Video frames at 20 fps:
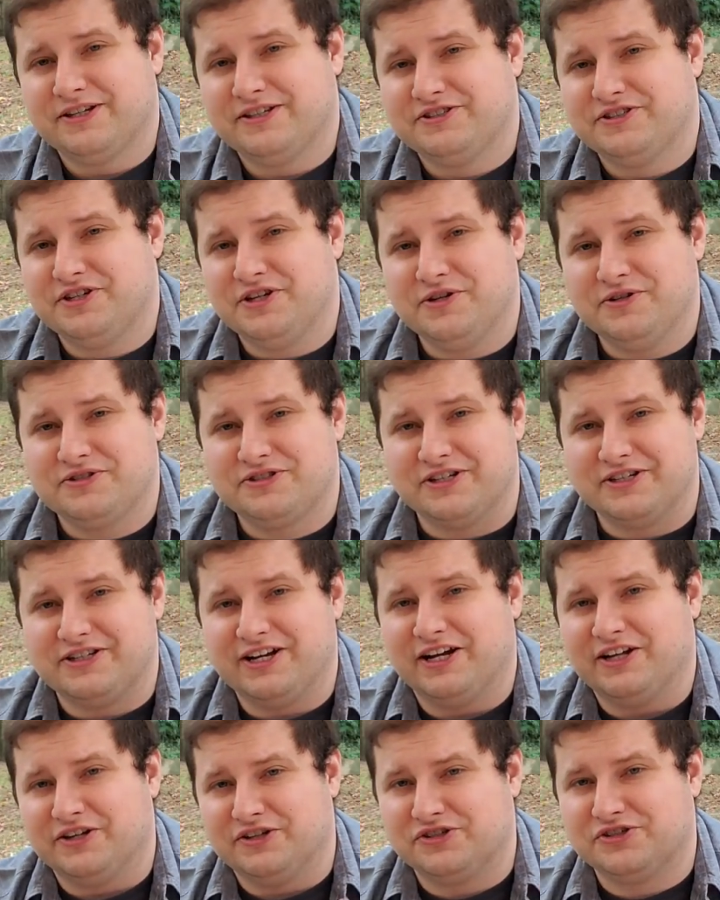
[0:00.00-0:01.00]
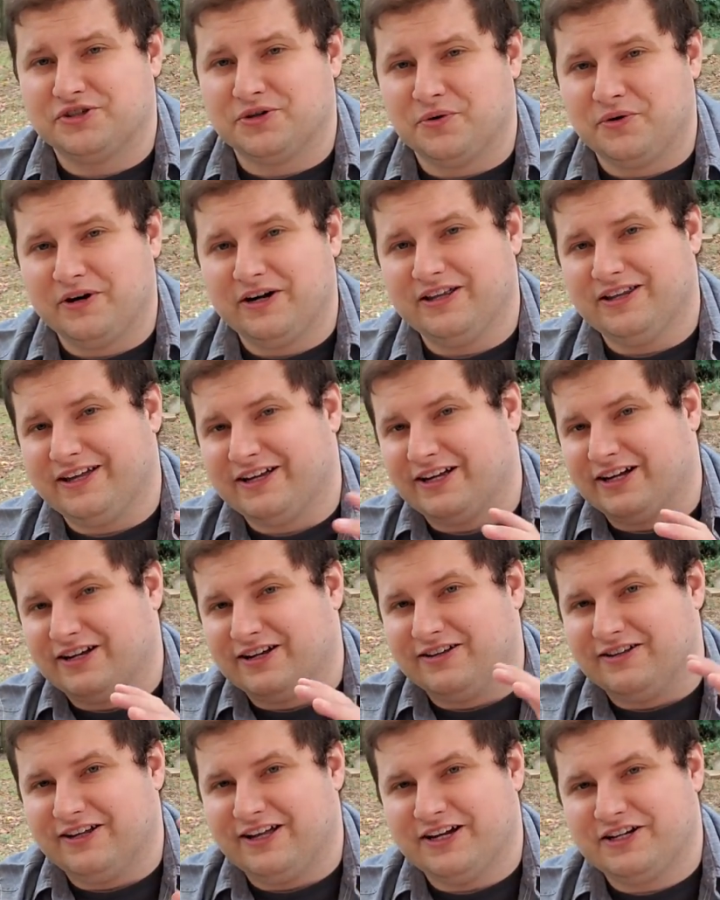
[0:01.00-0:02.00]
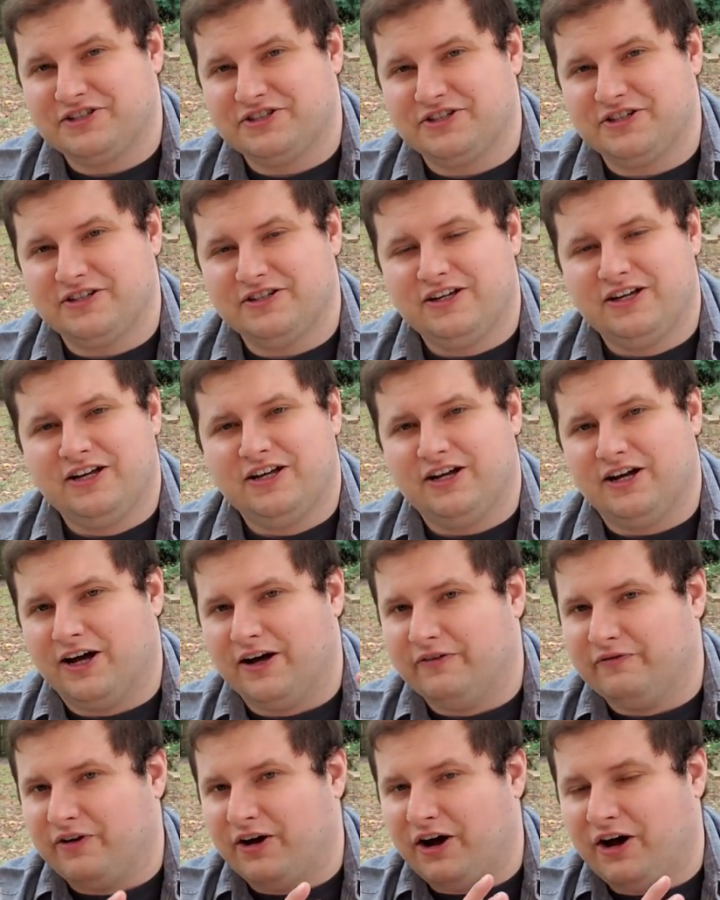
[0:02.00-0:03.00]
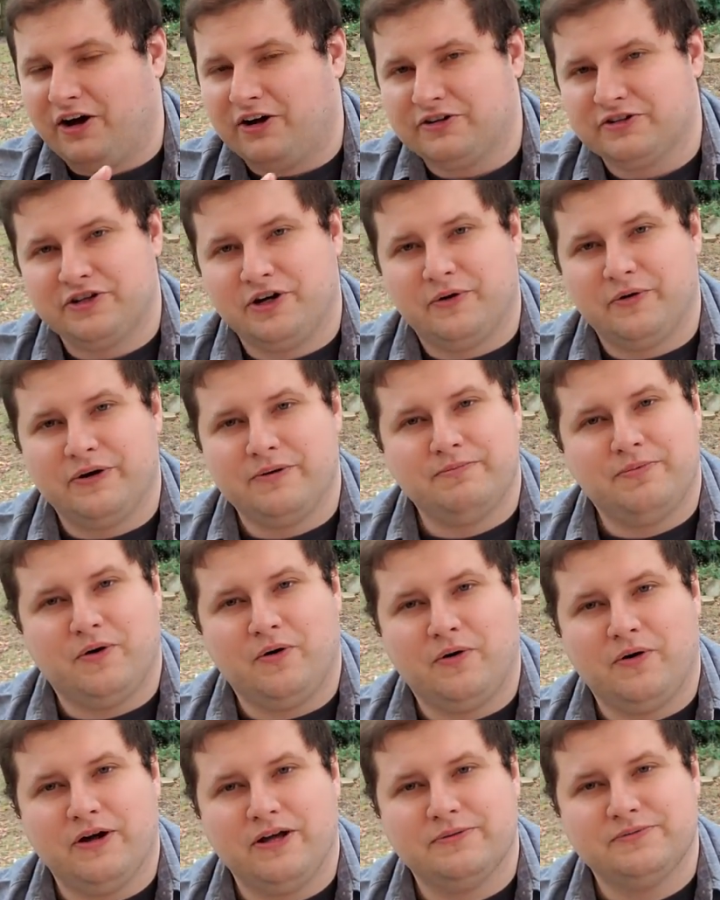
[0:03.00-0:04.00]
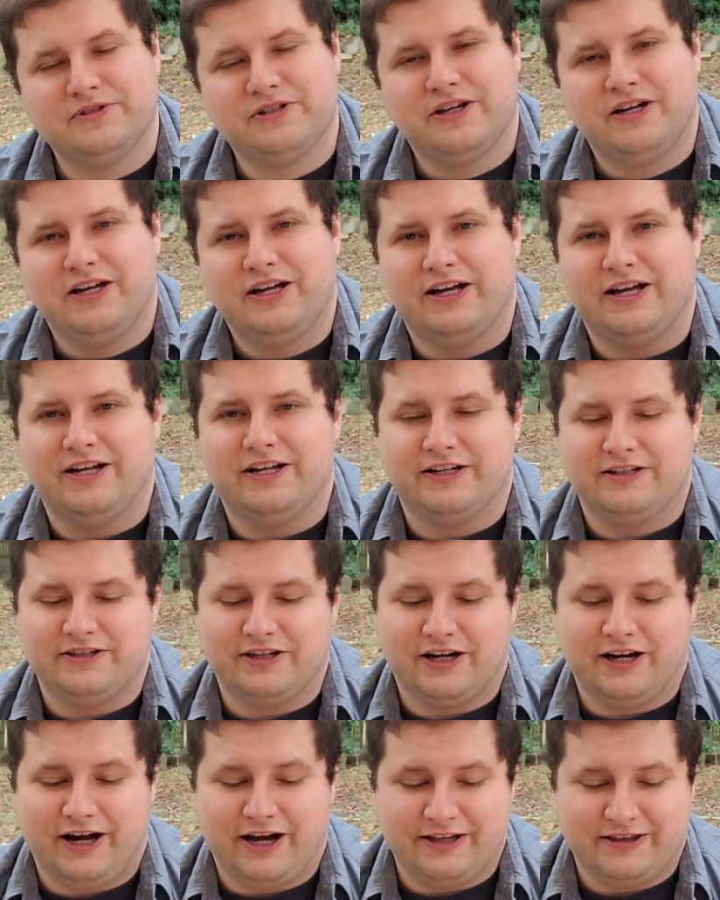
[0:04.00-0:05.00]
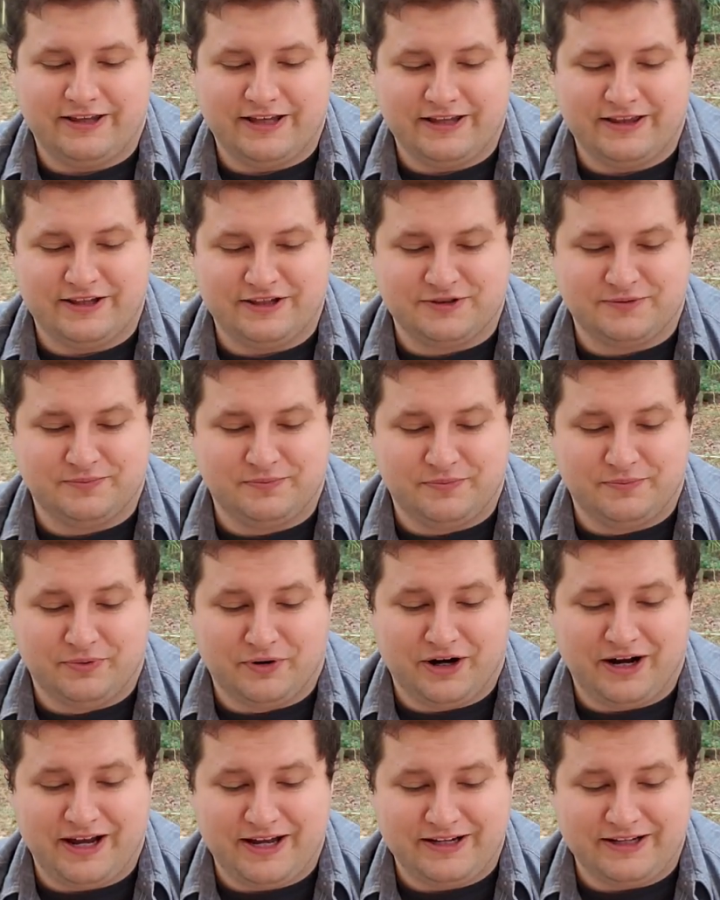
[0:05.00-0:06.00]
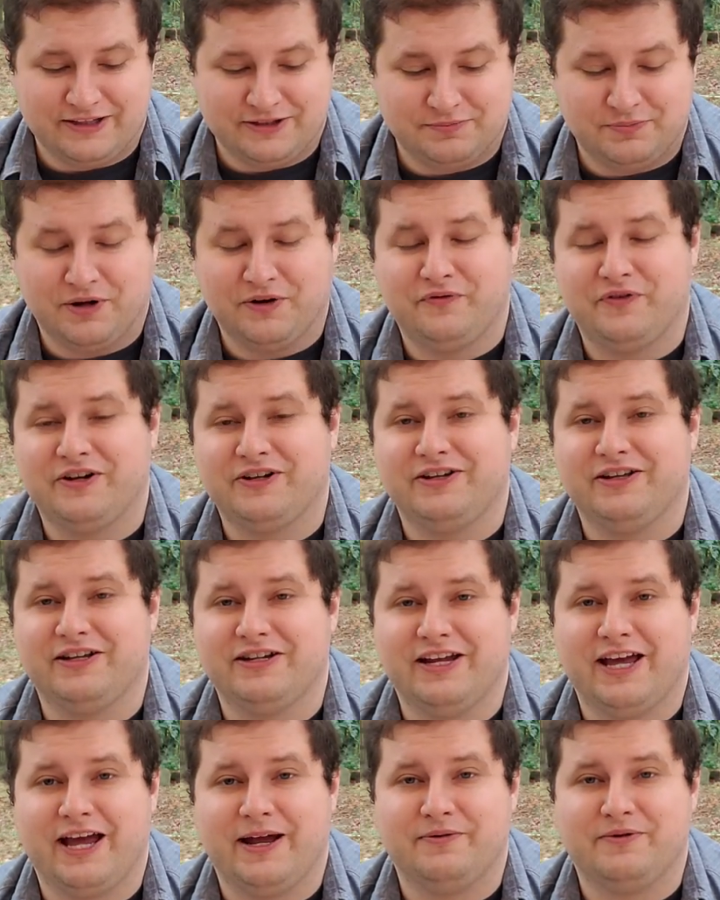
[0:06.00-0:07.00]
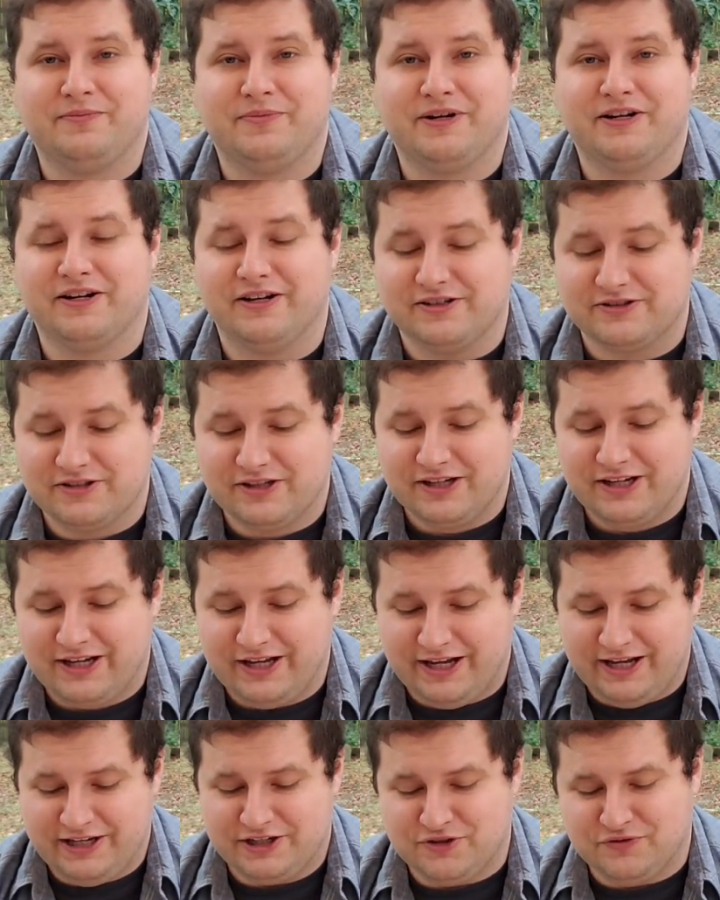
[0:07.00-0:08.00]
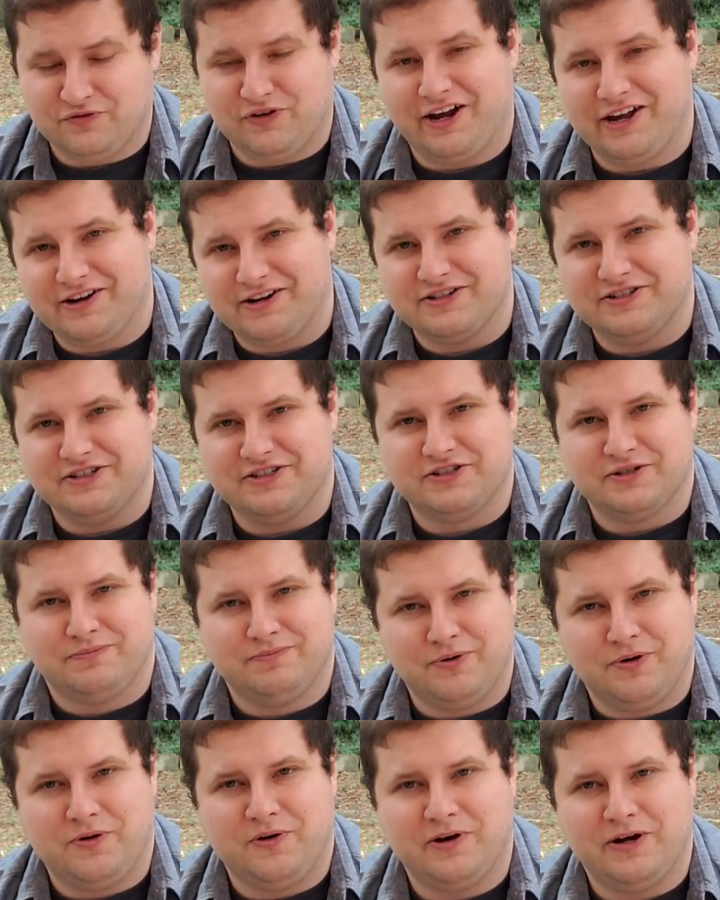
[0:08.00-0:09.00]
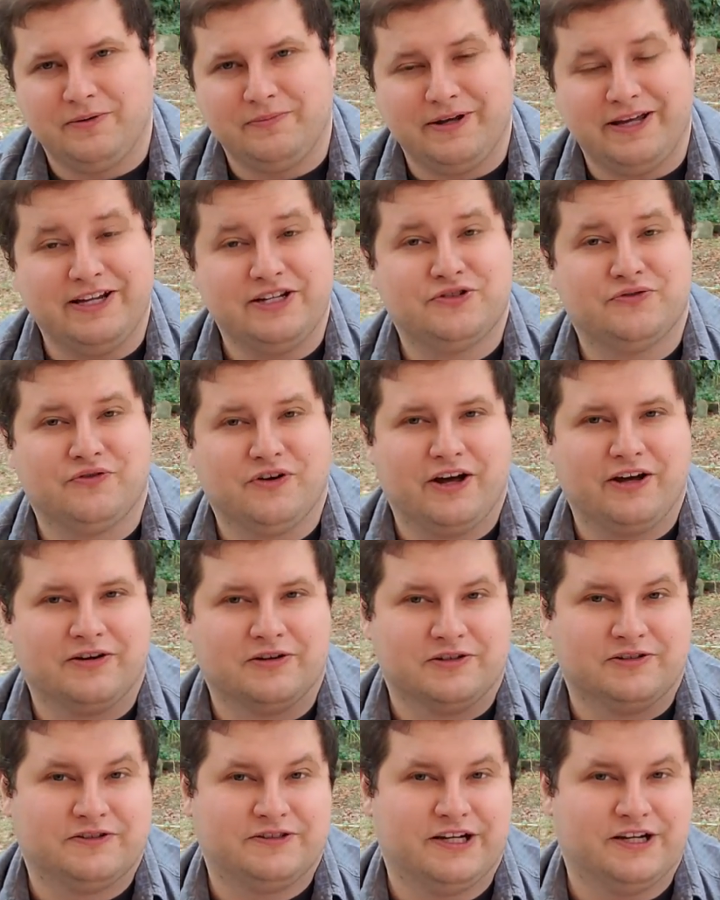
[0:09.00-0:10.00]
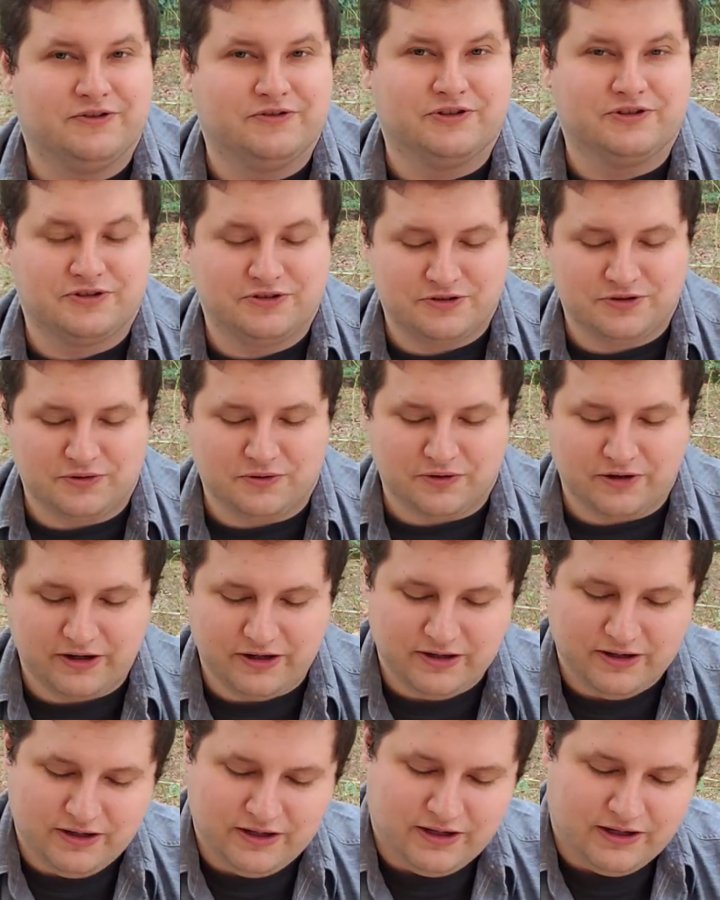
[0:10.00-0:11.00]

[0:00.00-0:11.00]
it's used to tell a story like a collection of uh, ongoing poems, and uh, I think this brand is perfectly named because each fragrance is a poem, each fragrance tells a story.